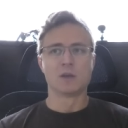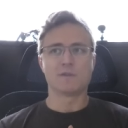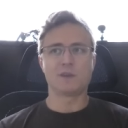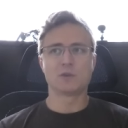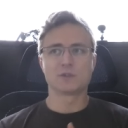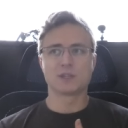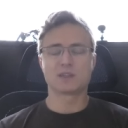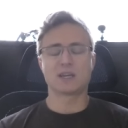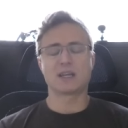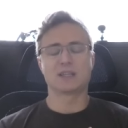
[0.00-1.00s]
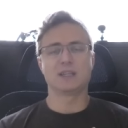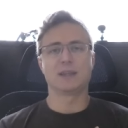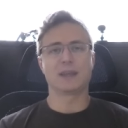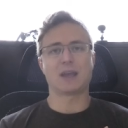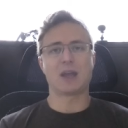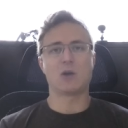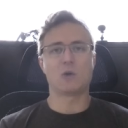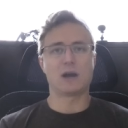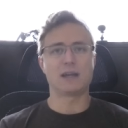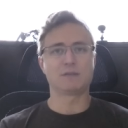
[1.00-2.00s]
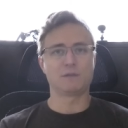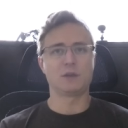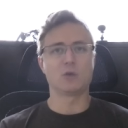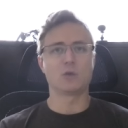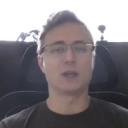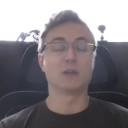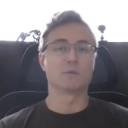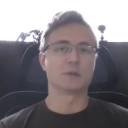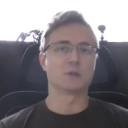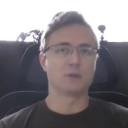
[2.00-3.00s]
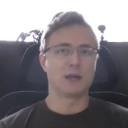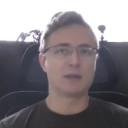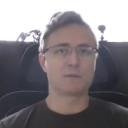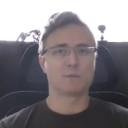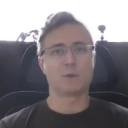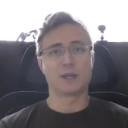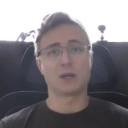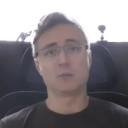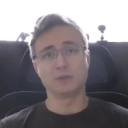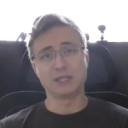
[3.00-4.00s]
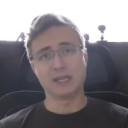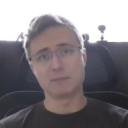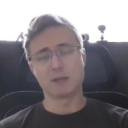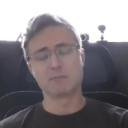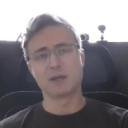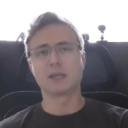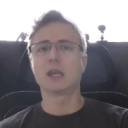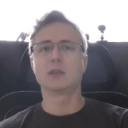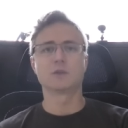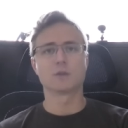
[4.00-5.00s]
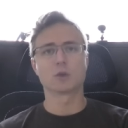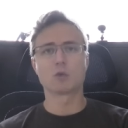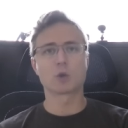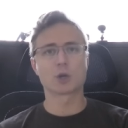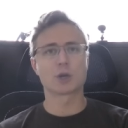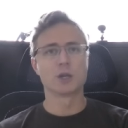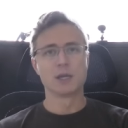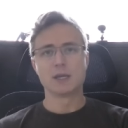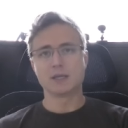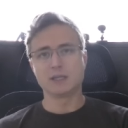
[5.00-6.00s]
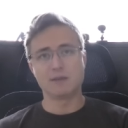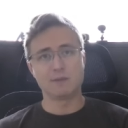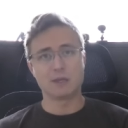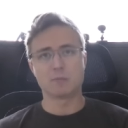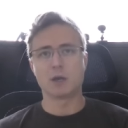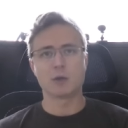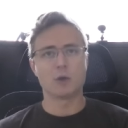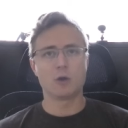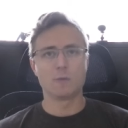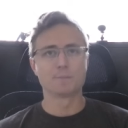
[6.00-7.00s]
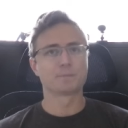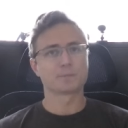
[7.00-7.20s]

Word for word: feels exactly like how I feel in real life when I'm leading my bike into the corner, giving it my all,